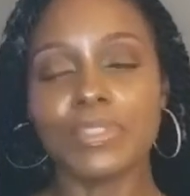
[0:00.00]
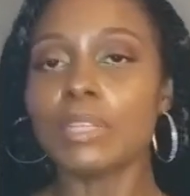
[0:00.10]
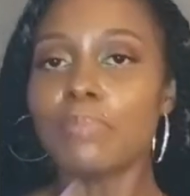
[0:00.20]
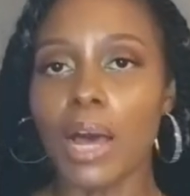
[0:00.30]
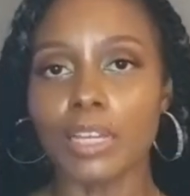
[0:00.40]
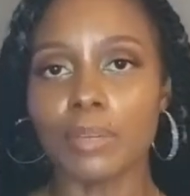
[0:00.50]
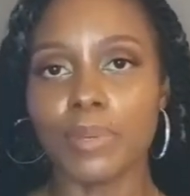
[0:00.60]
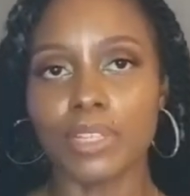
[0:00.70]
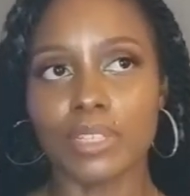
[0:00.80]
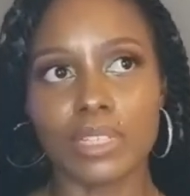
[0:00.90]
did
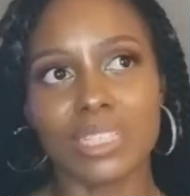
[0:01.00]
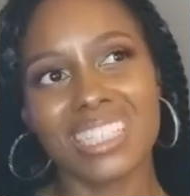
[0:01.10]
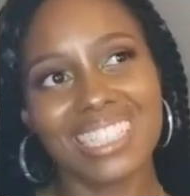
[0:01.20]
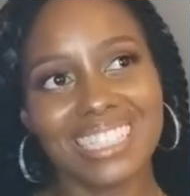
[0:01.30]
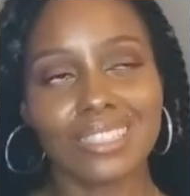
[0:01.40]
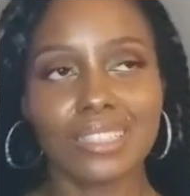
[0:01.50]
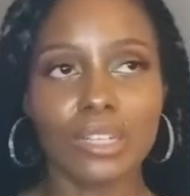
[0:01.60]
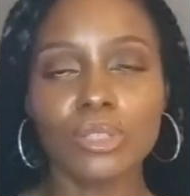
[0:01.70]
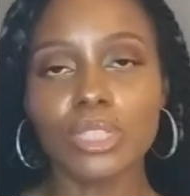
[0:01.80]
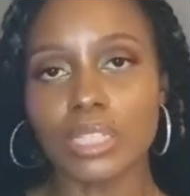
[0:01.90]
bodybuilding. He
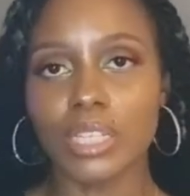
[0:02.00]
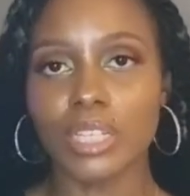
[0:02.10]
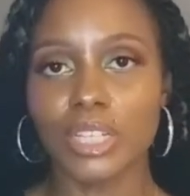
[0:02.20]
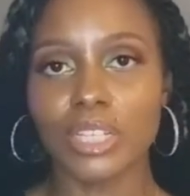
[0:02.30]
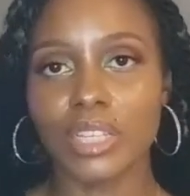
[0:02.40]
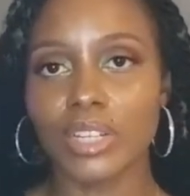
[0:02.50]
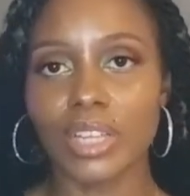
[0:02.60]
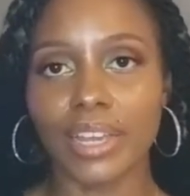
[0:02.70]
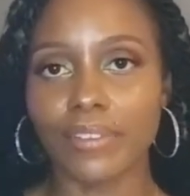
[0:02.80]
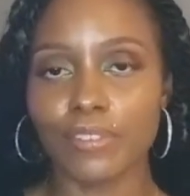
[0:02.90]
still does it here and there,
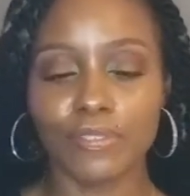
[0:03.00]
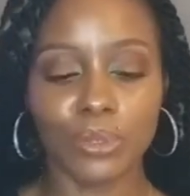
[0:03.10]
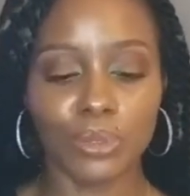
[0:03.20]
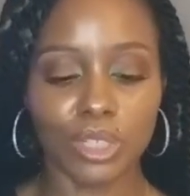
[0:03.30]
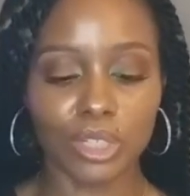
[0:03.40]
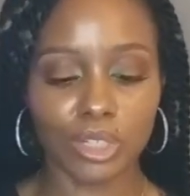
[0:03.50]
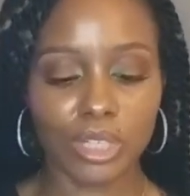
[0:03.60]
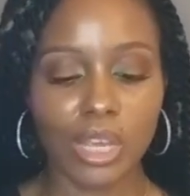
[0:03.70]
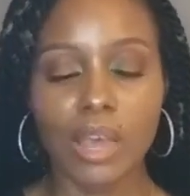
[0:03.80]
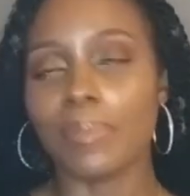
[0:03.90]
like every few years,